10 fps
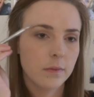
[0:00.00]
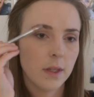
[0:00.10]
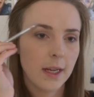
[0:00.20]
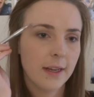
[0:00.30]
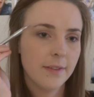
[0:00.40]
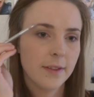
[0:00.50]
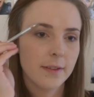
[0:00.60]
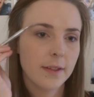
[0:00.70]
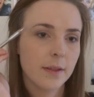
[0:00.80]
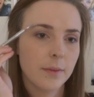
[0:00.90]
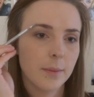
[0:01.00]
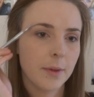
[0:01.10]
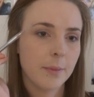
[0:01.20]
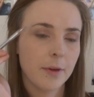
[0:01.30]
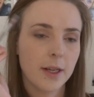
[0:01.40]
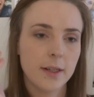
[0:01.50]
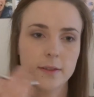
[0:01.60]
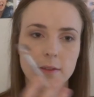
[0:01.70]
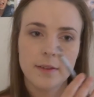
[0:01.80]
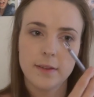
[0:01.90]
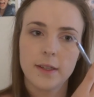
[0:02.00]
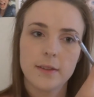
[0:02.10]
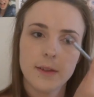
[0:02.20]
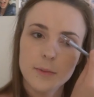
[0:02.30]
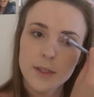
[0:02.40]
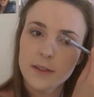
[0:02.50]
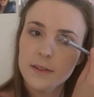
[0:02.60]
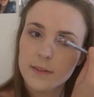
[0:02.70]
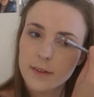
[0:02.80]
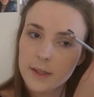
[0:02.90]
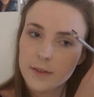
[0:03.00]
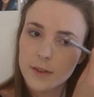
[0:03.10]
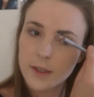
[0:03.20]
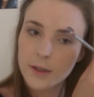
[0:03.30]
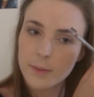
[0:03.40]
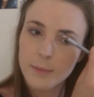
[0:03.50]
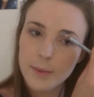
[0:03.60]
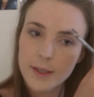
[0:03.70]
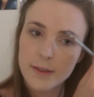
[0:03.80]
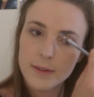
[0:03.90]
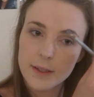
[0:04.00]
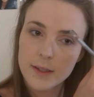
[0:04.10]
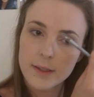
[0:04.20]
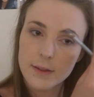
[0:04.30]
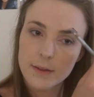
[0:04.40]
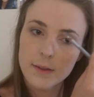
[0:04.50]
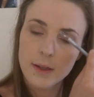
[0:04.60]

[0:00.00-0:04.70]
I have this thing with my brows, like some days they turn out amazing,